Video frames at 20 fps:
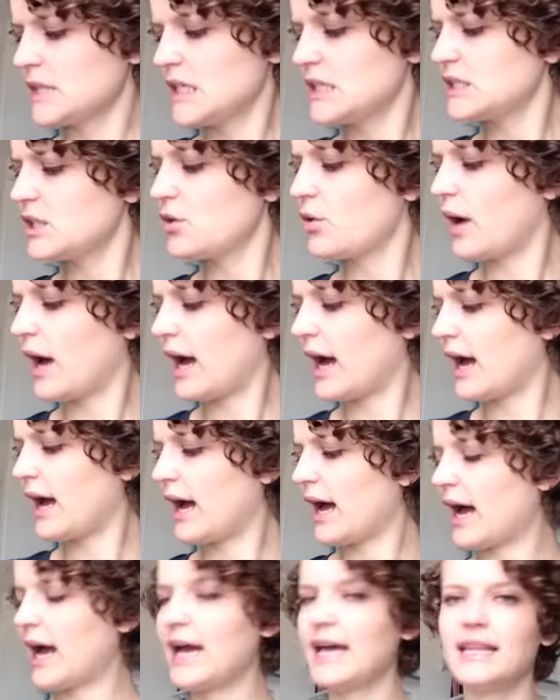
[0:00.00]
So
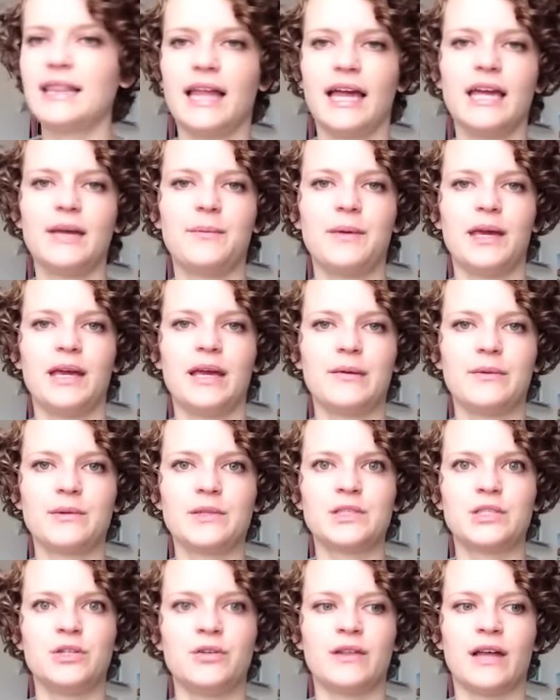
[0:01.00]
I like being able
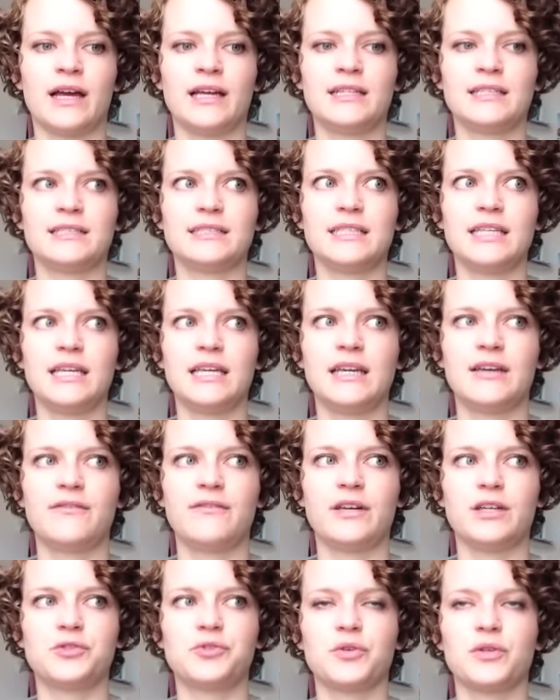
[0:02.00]
to do that and seeing it
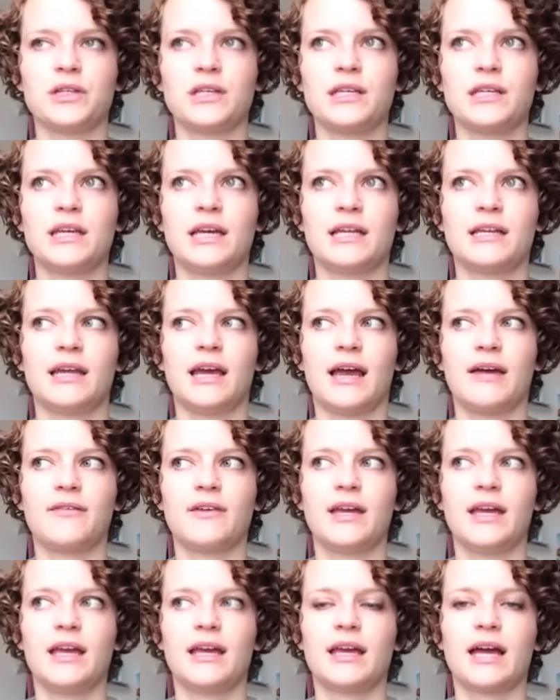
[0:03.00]
visually and
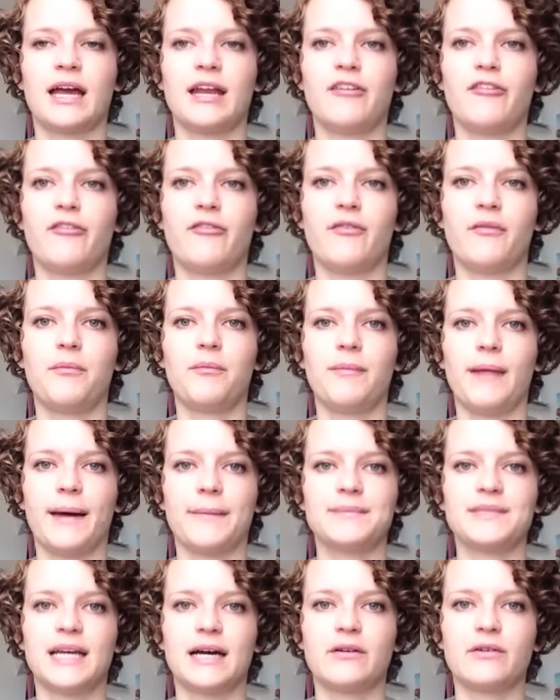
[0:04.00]
having it kind of
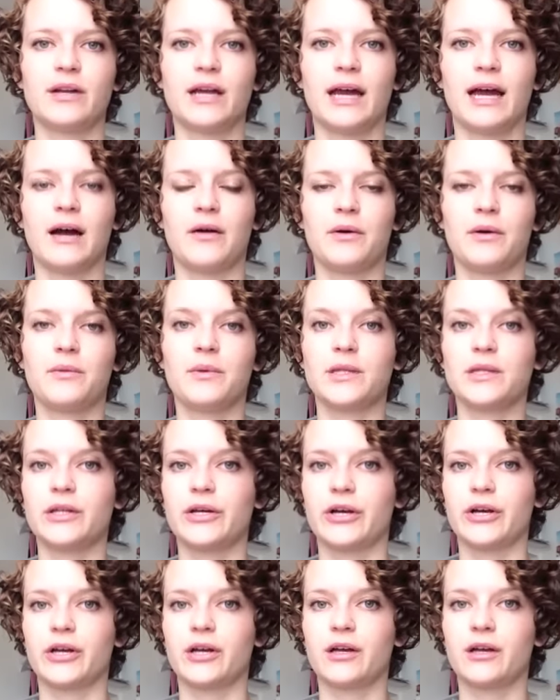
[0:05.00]
mapped out how it will
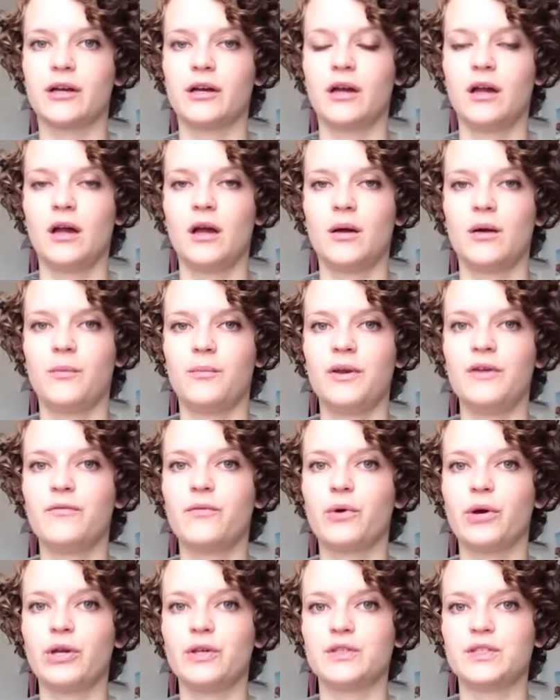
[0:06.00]
look
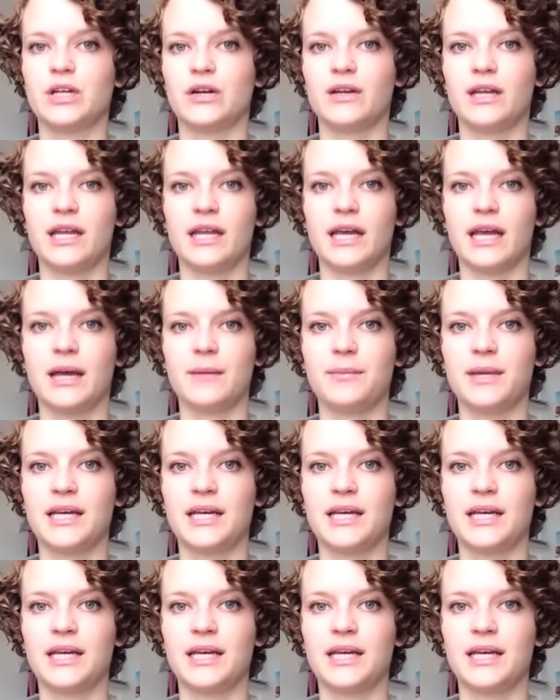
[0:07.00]
before you start knitting it.